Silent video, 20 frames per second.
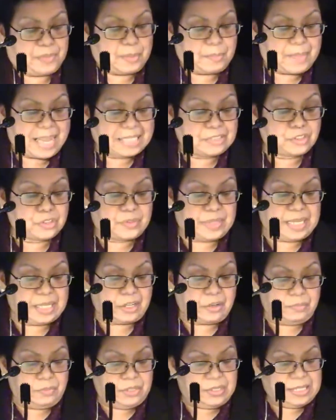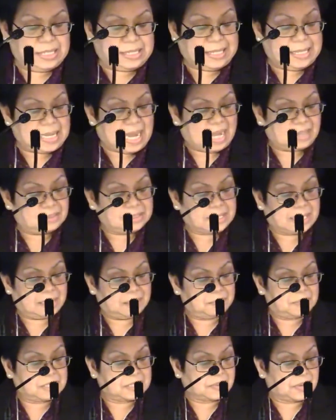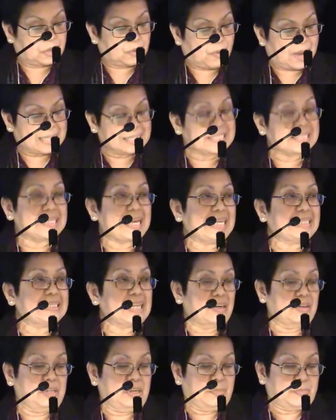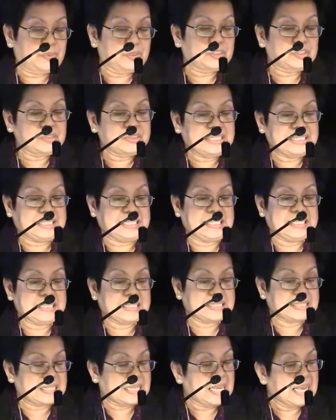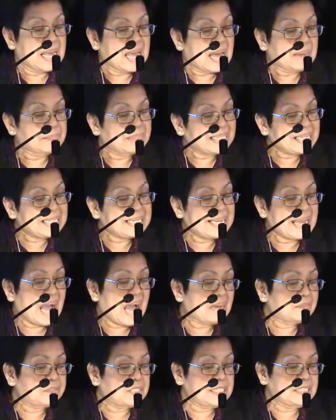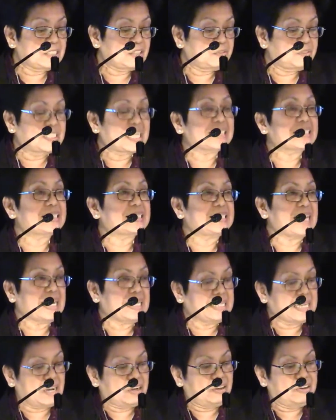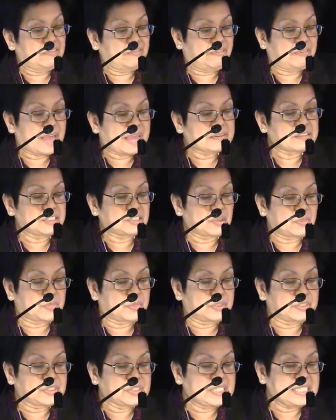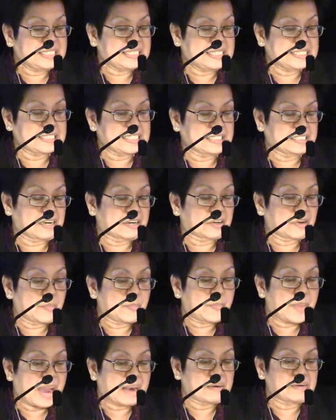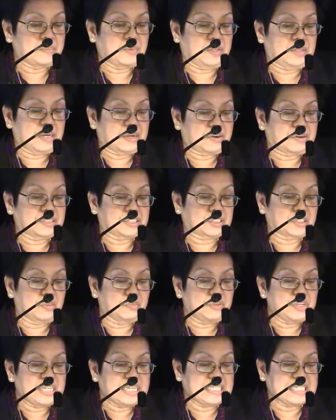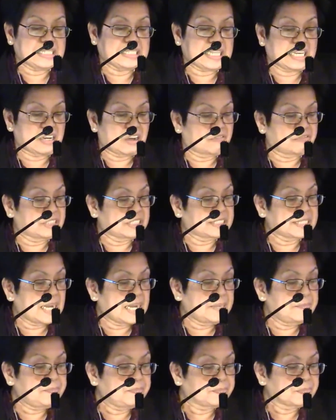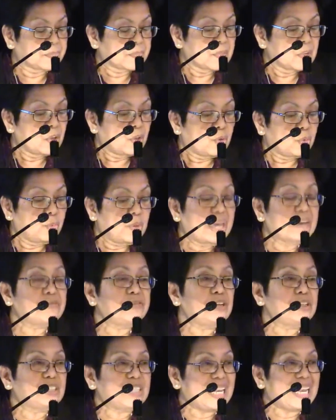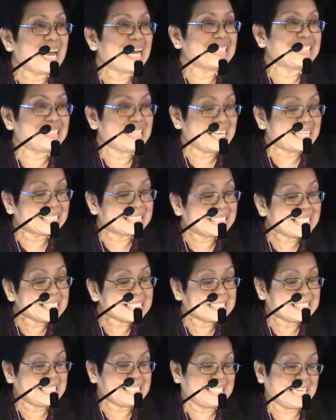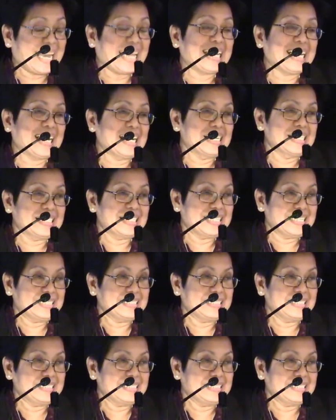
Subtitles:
measuring community outcomes requires data on opportunities, but in the absence of such data on various opportunities that are comparable across communities and over time, we have utilized existing data